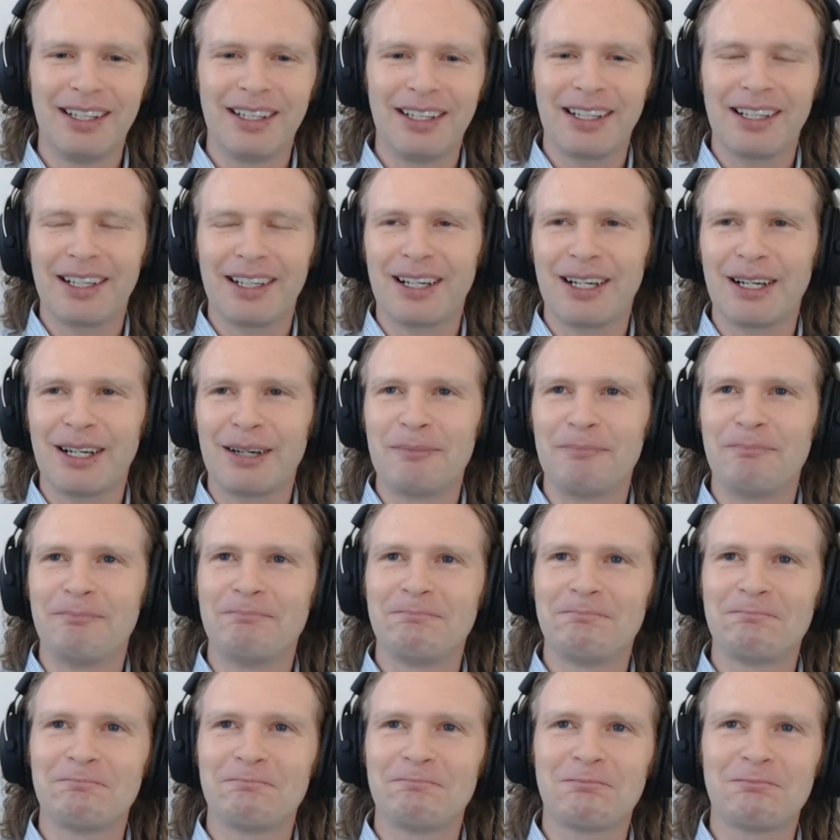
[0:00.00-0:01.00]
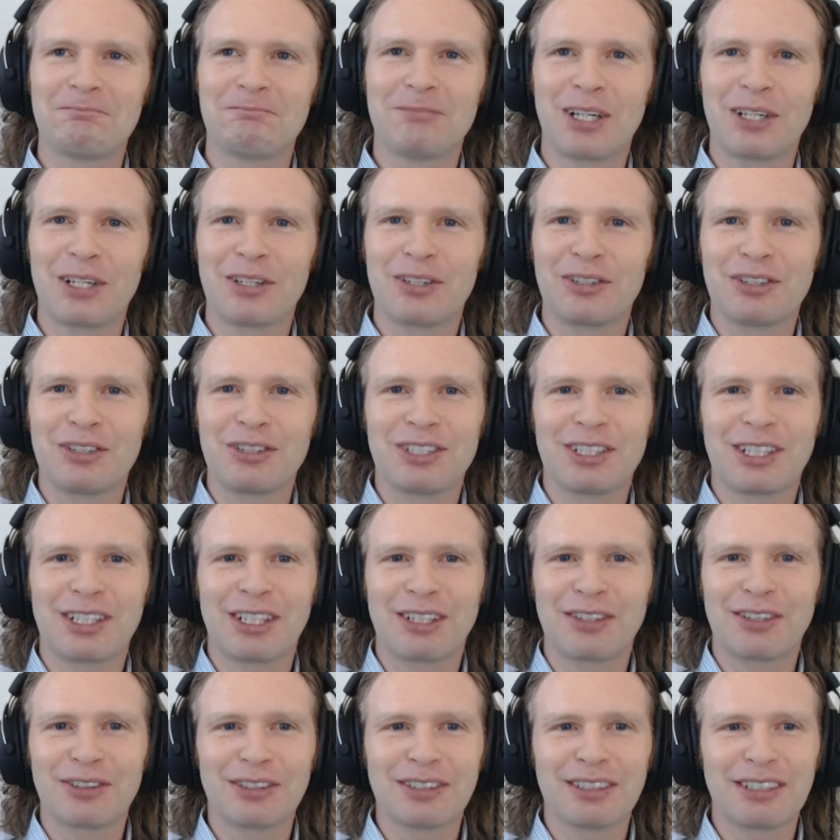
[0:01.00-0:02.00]
Other
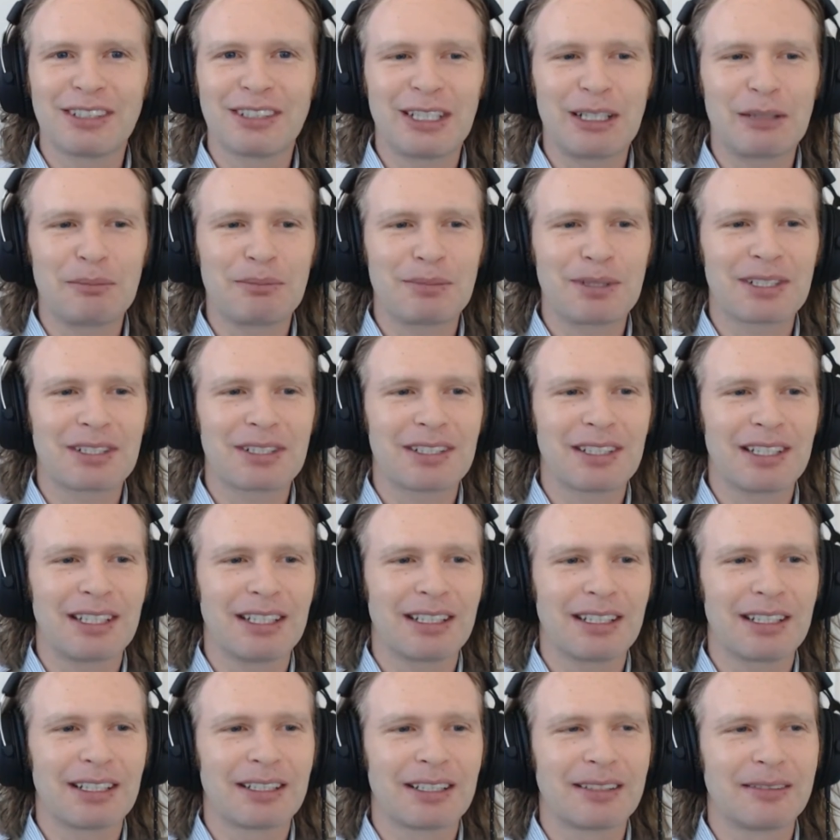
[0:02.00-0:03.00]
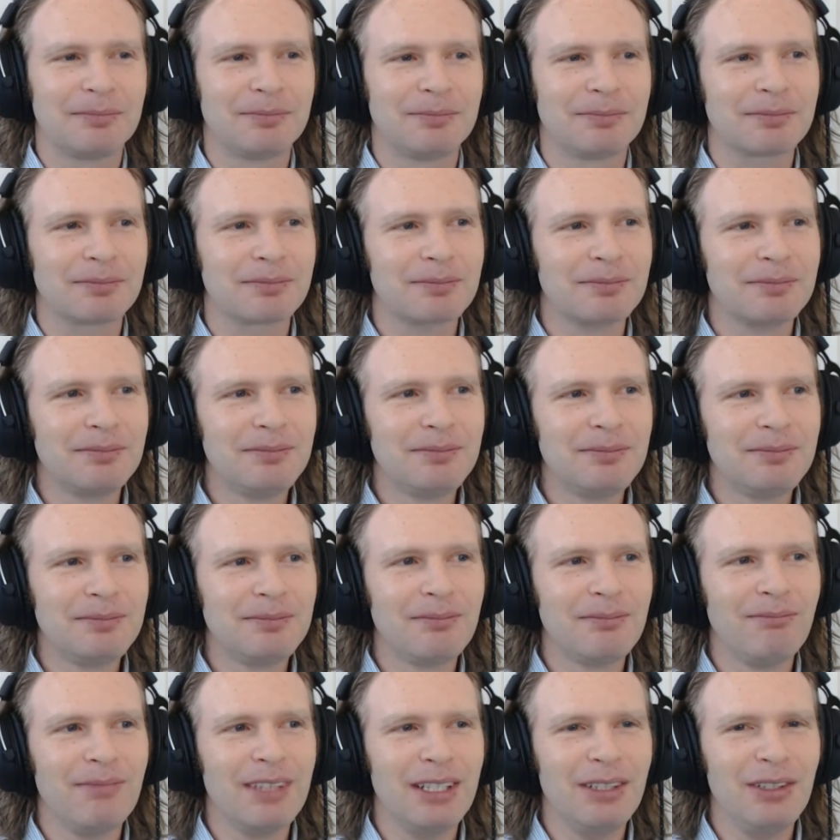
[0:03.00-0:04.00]
general tips, like,
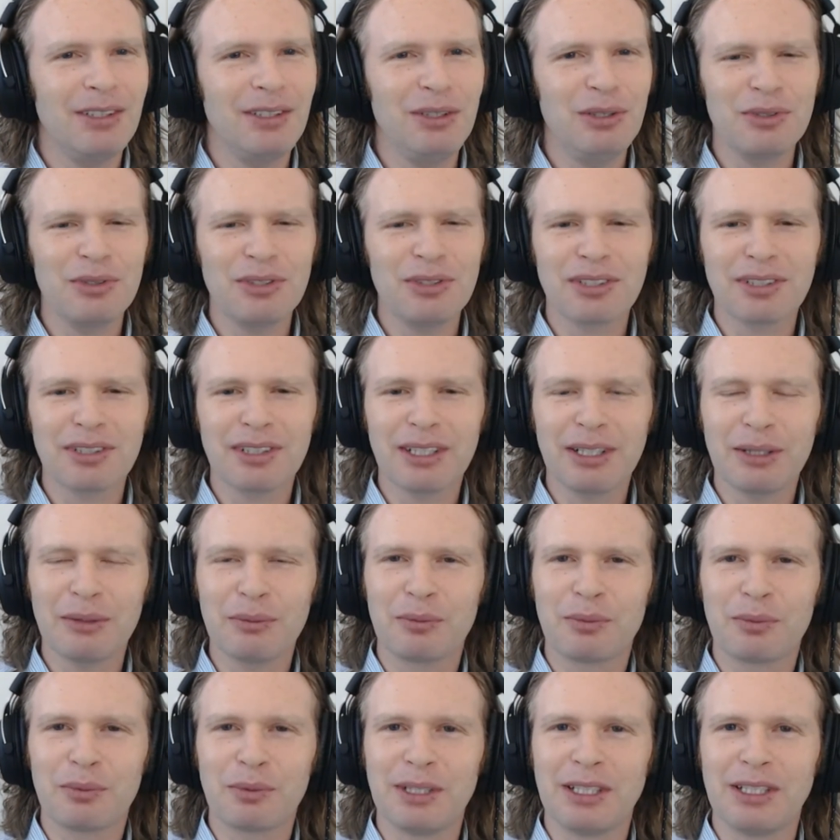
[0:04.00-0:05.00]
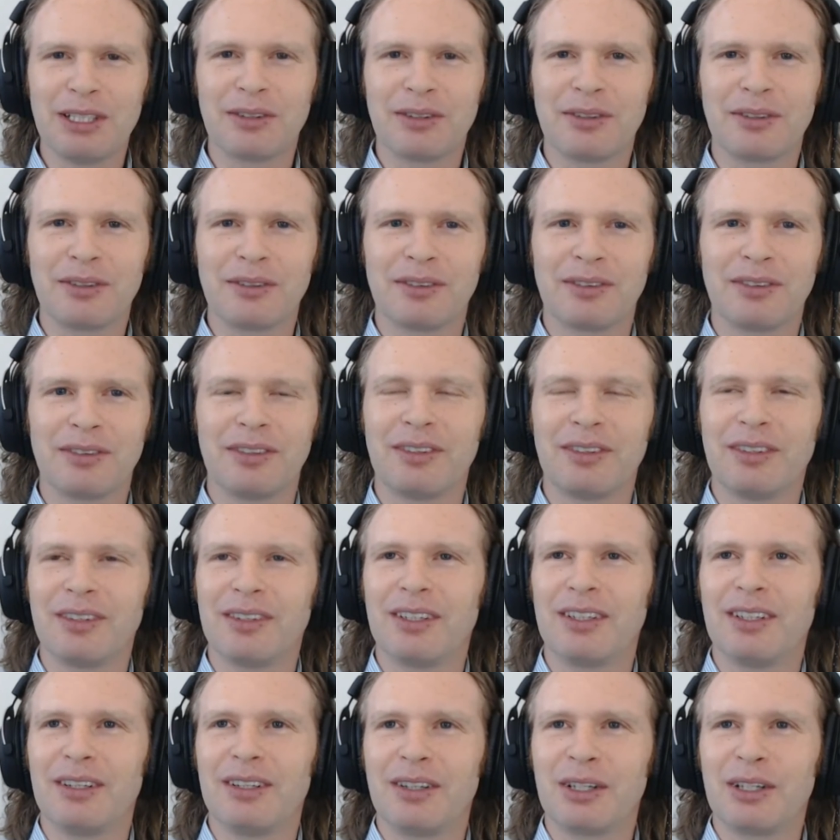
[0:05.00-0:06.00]
usually
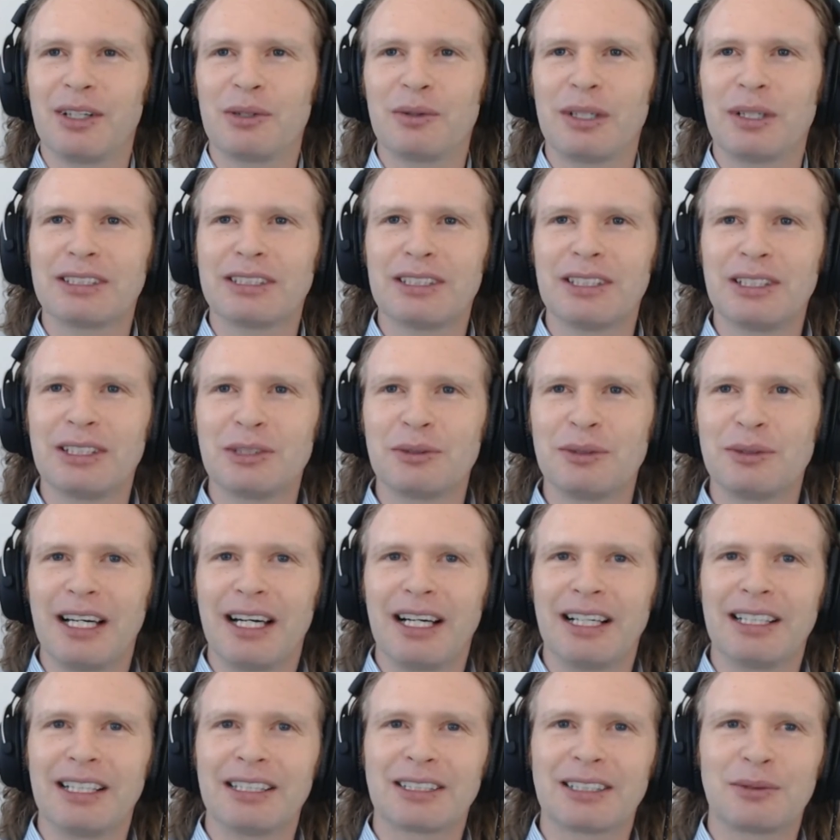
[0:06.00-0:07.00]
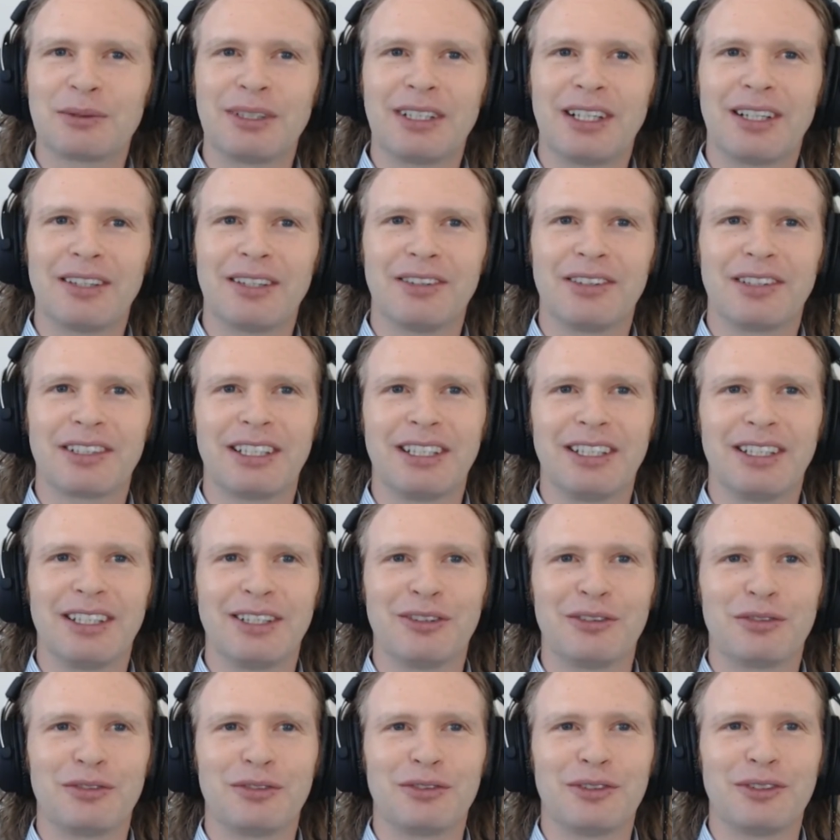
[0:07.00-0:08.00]
the questions we ask, we're not
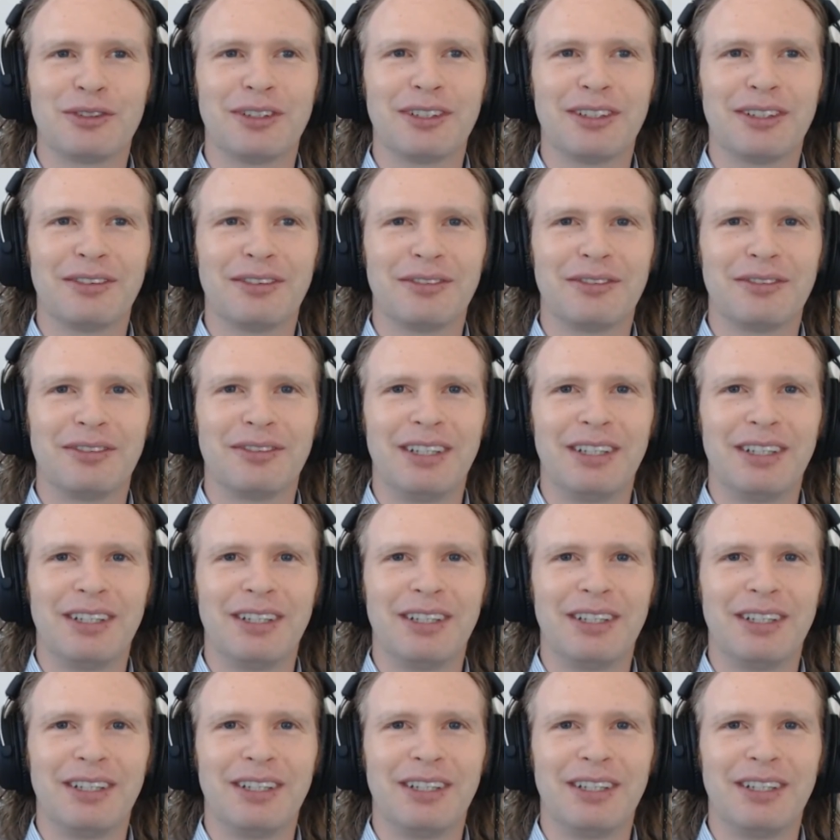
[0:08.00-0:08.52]
looking for